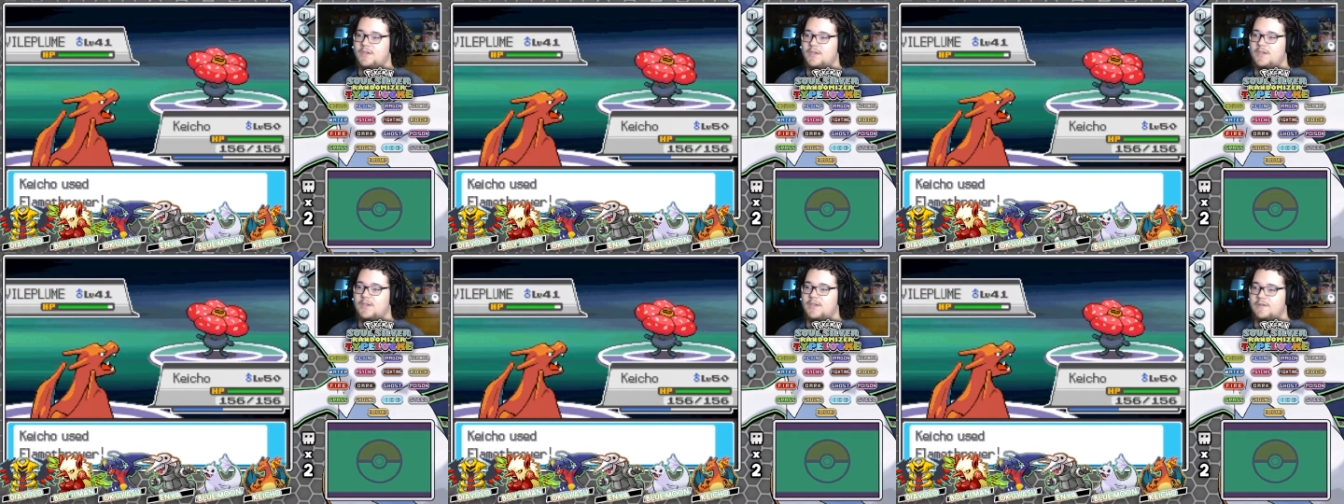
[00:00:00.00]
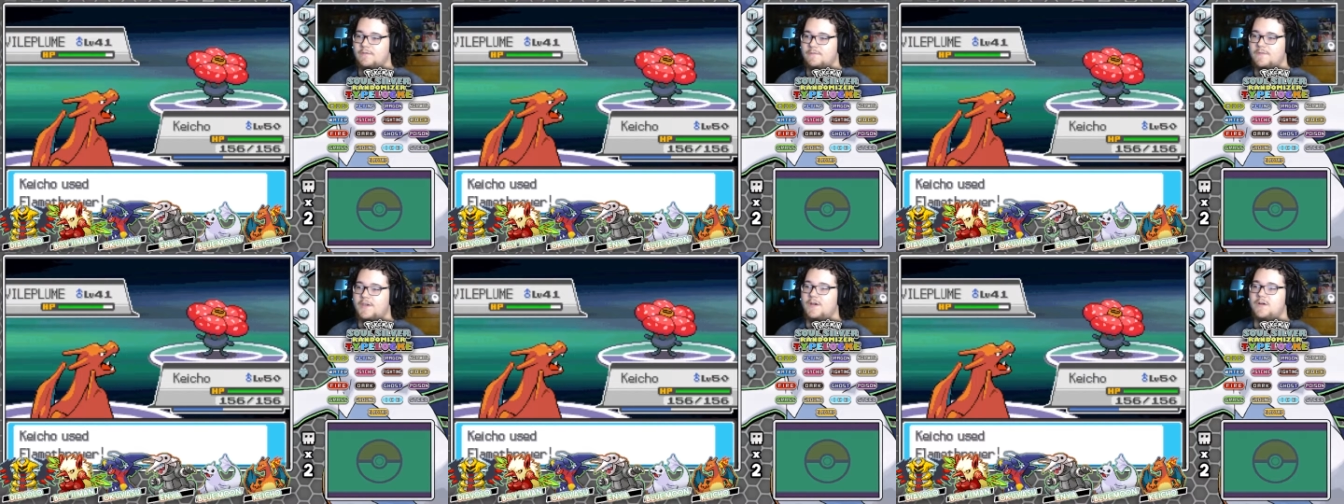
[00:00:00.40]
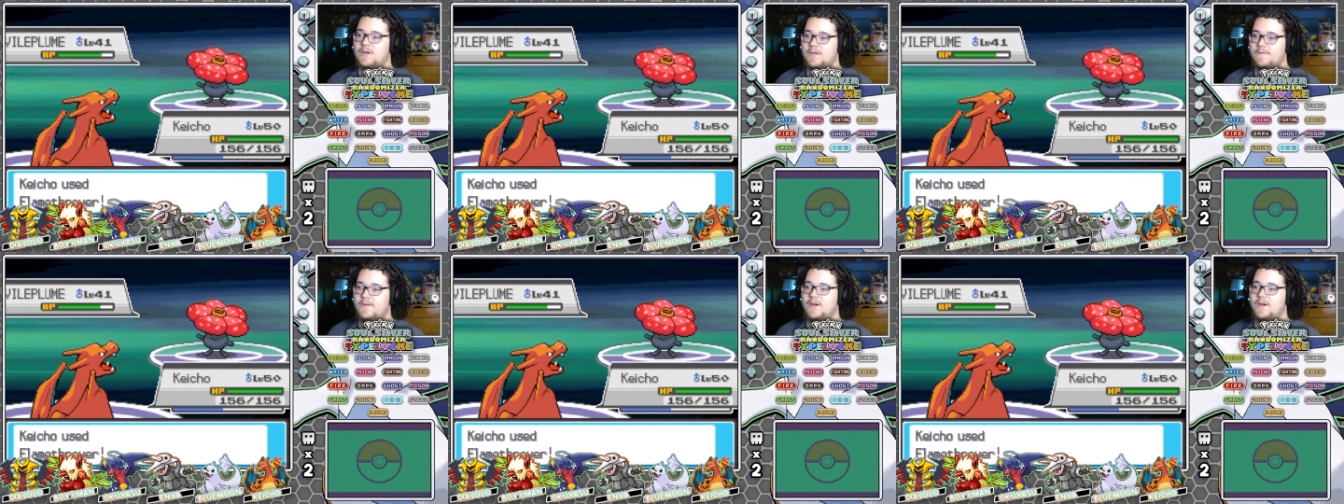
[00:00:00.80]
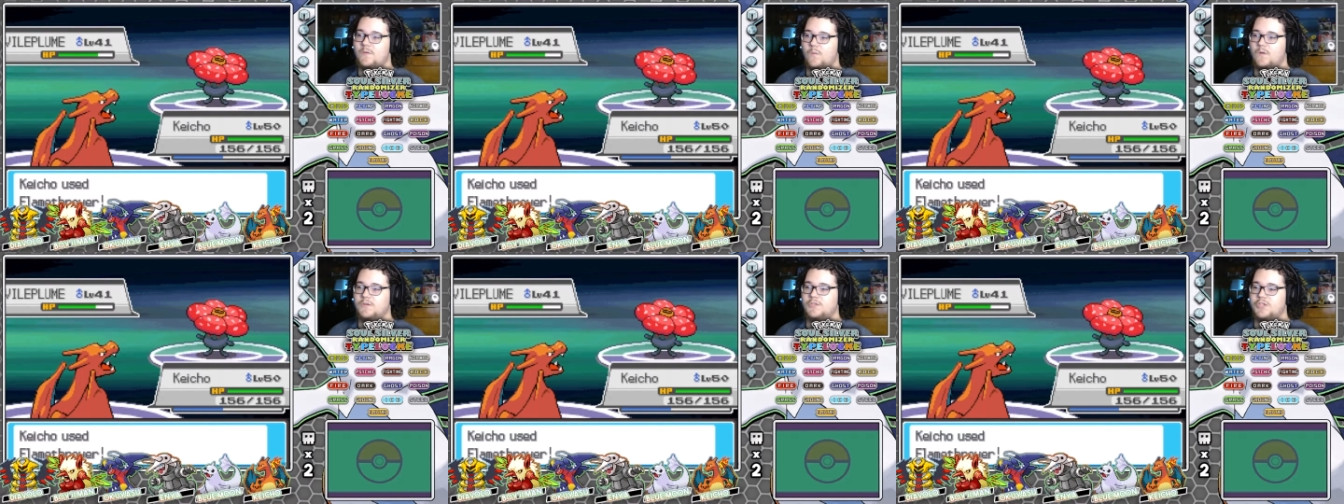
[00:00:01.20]
Get very, very
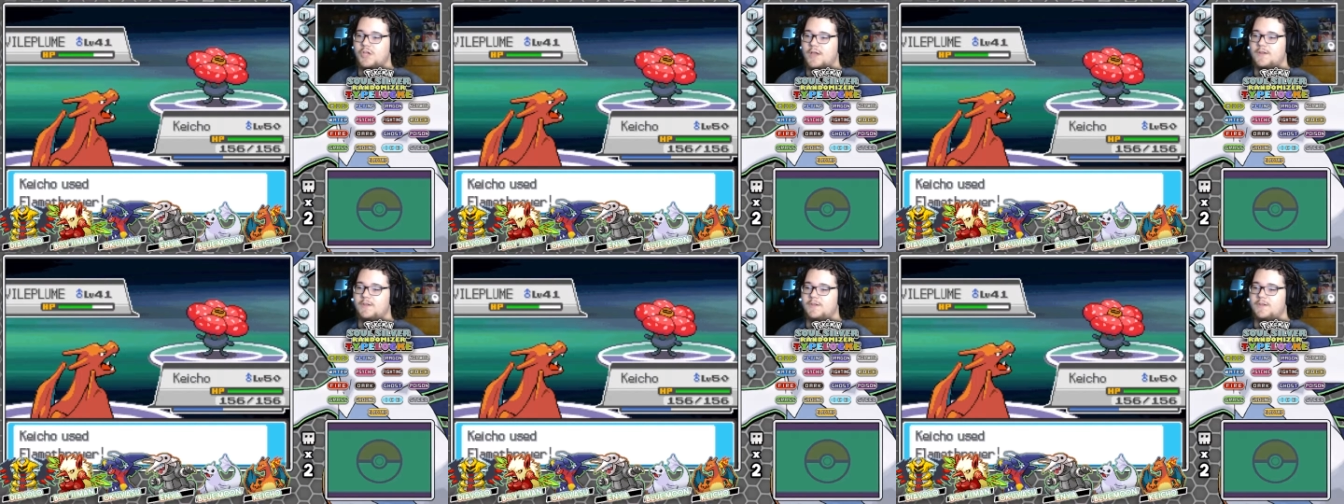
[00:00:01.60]
one-shotted.